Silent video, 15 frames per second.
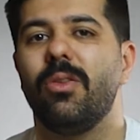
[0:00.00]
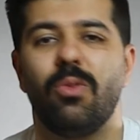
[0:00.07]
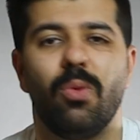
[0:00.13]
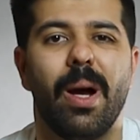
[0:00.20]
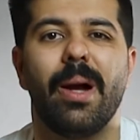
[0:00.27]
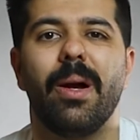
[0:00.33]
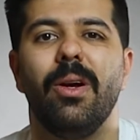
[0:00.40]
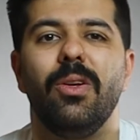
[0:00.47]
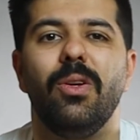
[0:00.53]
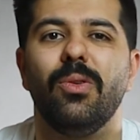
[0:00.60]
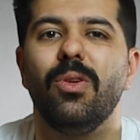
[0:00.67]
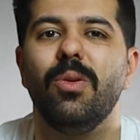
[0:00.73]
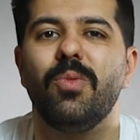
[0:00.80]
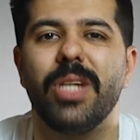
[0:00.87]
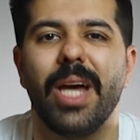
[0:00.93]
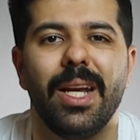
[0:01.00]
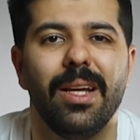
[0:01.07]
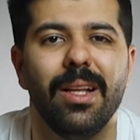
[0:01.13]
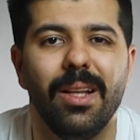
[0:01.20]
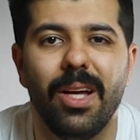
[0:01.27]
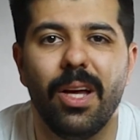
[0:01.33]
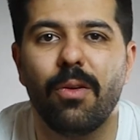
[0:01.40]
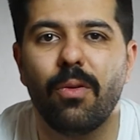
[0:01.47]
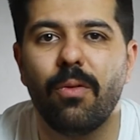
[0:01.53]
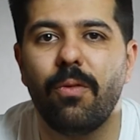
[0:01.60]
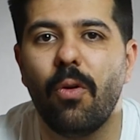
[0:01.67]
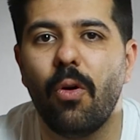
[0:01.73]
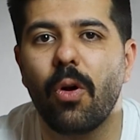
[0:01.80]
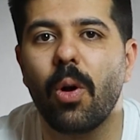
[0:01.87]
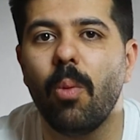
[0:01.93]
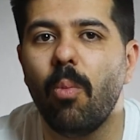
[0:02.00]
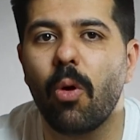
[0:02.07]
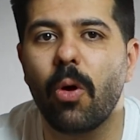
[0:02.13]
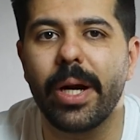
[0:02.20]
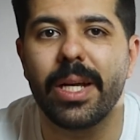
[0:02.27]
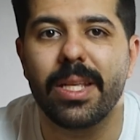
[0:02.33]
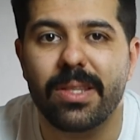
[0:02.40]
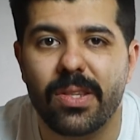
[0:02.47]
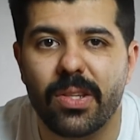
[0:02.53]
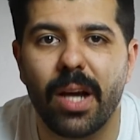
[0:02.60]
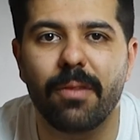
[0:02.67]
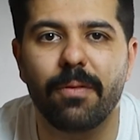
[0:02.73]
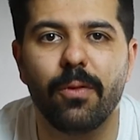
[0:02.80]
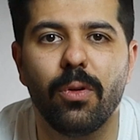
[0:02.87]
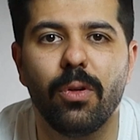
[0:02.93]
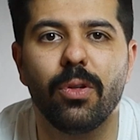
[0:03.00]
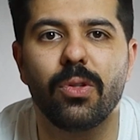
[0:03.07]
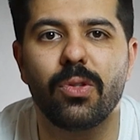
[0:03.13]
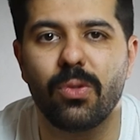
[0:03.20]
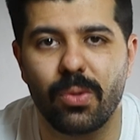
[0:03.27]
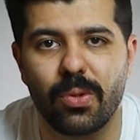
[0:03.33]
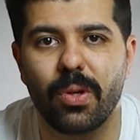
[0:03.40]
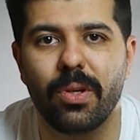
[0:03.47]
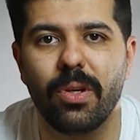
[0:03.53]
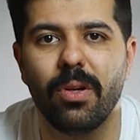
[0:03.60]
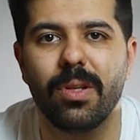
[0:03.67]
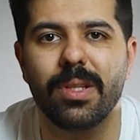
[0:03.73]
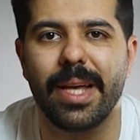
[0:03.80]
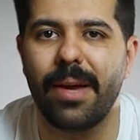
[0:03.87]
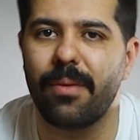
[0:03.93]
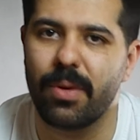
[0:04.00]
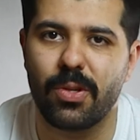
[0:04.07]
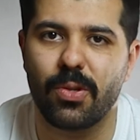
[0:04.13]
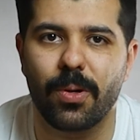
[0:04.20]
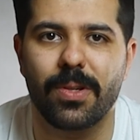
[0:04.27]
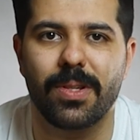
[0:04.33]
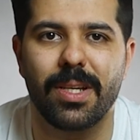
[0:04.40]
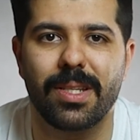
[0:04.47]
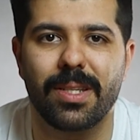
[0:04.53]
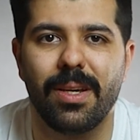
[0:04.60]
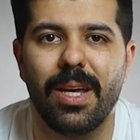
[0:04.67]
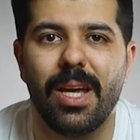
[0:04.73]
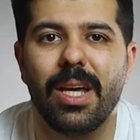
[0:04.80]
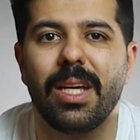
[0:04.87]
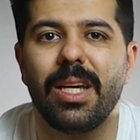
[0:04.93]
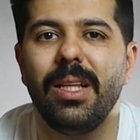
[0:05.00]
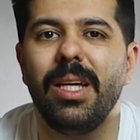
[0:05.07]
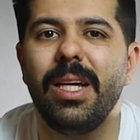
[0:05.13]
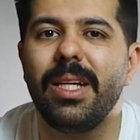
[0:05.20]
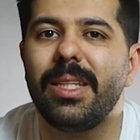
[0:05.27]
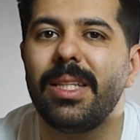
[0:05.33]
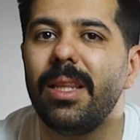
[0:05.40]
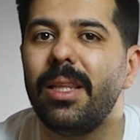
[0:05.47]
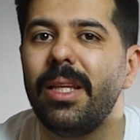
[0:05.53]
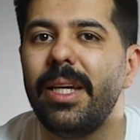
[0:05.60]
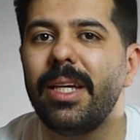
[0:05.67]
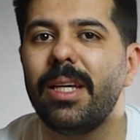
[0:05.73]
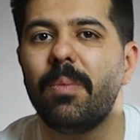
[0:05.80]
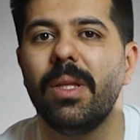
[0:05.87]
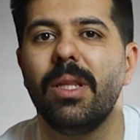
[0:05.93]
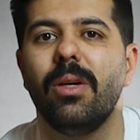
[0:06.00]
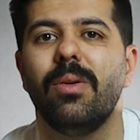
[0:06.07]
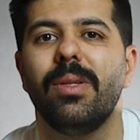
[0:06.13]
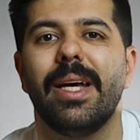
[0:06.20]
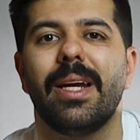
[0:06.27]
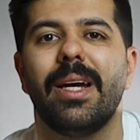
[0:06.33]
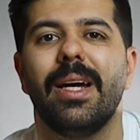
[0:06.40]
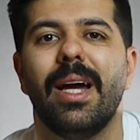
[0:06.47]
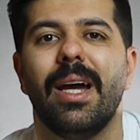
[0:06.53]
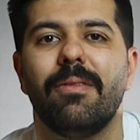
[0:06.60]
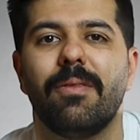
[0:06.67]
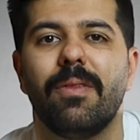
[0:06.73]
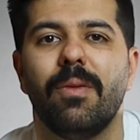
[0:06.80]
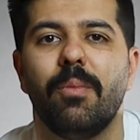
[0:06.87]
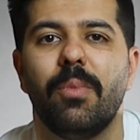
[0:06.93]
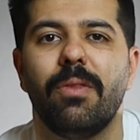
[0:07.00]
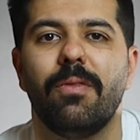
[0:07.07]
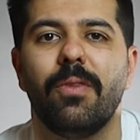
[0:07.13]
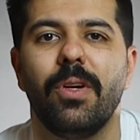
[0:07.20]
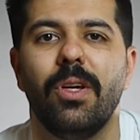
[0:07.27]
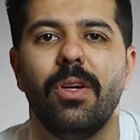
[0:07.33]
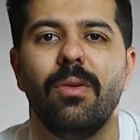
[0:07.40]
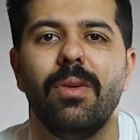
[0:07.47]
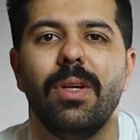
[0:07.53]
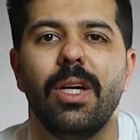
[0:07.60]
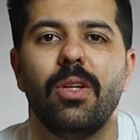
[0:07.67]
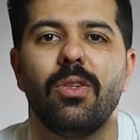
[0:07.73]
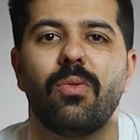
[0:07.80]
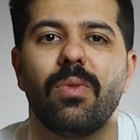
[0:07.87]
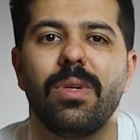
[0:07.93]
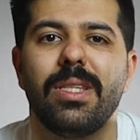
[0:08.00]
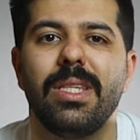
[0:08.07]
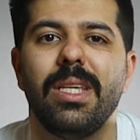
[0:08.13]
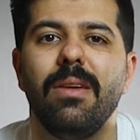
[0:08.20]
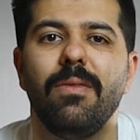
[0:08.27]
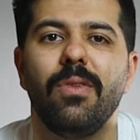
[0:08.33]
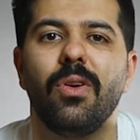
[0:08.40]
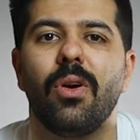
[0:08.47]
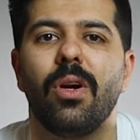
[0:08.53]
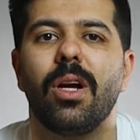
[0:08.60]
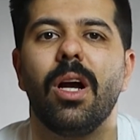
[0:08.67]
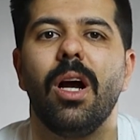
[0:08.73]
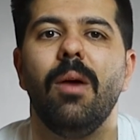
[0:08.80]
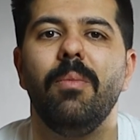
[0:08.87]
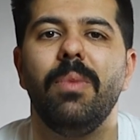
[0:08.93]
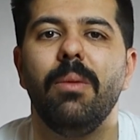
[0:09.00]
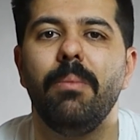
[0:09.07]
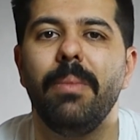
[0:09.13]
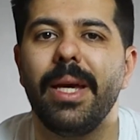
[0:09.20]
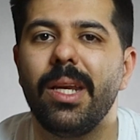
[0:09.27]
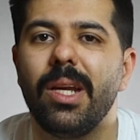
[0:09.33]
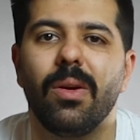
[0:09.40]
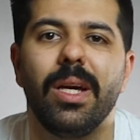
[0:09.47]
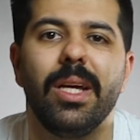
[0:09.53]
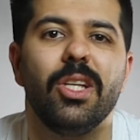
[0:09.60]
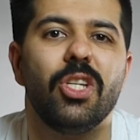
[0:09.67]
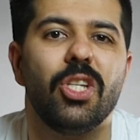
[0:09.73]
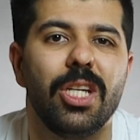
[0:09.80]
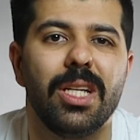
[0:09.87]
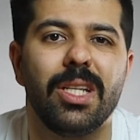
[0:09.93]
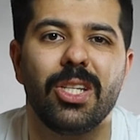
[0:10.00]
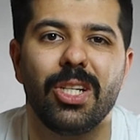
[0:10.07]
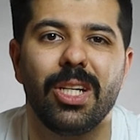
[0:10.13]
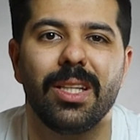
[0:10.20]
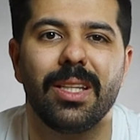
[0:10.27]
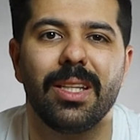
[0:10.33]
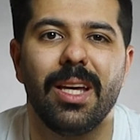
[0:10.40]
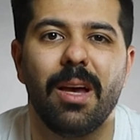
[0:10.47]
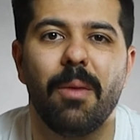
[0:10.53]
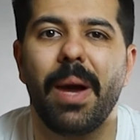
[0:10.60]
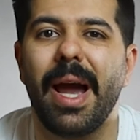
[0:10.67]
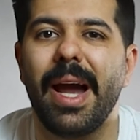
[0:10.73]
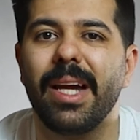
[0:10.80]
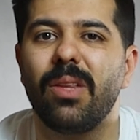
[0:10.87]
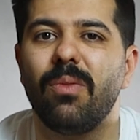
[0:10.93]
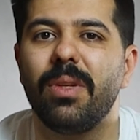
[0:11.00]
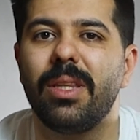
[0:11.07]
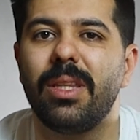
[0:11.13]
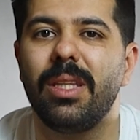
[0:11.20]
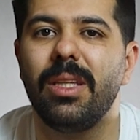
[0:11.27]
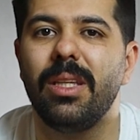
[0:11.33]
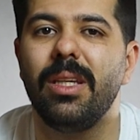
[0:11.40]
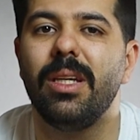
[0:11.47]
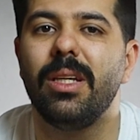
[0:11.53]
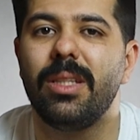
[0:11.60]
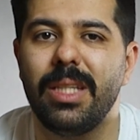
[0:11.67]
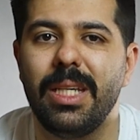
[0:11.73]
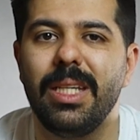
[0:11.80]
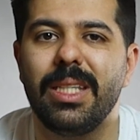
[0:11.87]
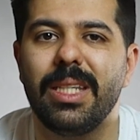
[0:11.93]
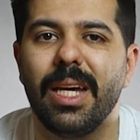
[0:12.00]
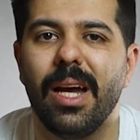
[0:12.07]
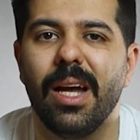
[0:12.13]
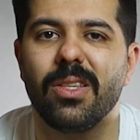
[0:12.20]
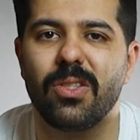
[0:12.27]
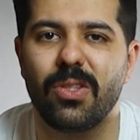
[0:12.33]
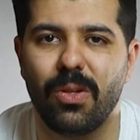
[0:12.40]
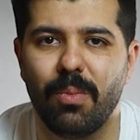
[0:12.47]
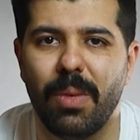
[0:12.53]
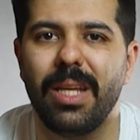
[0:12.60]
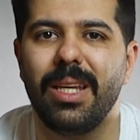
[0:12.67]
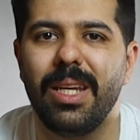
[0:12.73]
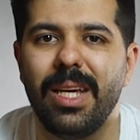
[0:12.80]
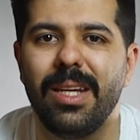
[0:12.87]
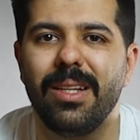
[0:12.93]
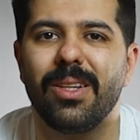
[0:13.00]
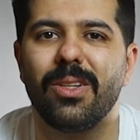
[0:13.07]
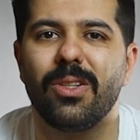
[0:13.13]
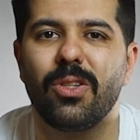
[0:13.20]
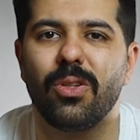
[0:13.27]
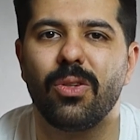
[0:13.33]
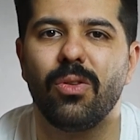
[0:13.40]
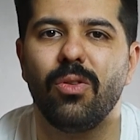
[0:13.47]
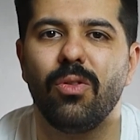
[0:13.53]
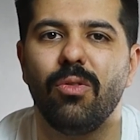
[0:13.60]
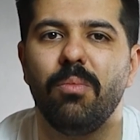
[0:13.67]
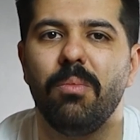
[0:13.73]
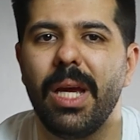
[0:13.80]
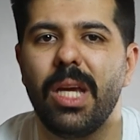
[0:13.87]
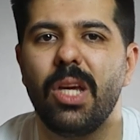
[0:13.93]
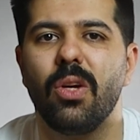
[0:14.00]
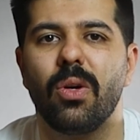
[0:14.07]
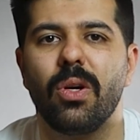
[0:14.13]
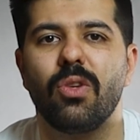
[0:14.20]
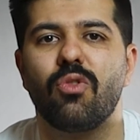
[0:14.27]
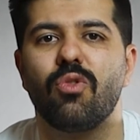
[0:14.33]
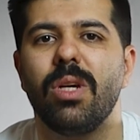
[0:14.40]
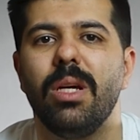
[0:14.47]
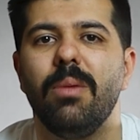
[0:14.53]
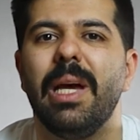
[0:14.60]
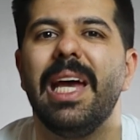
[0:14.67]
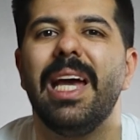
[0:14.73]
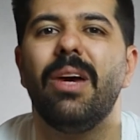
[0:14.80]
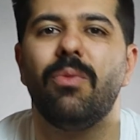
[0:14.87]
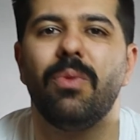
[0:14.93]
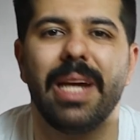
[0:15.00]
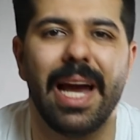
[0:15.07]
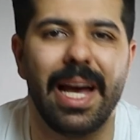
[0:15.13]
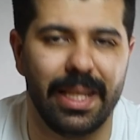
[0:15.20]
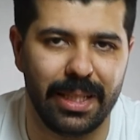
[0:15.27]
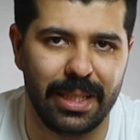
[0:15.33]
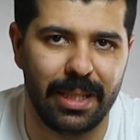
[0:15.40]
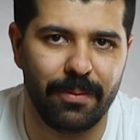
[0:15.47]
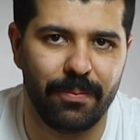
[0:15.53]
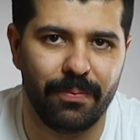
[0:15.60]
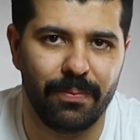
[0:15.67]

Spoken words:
to our YouTube channel for more insightful tutorials and resources. Click the link below that I have put for you to receive your complimentary cheat sheet packed with the details you may need to make your dream a reality.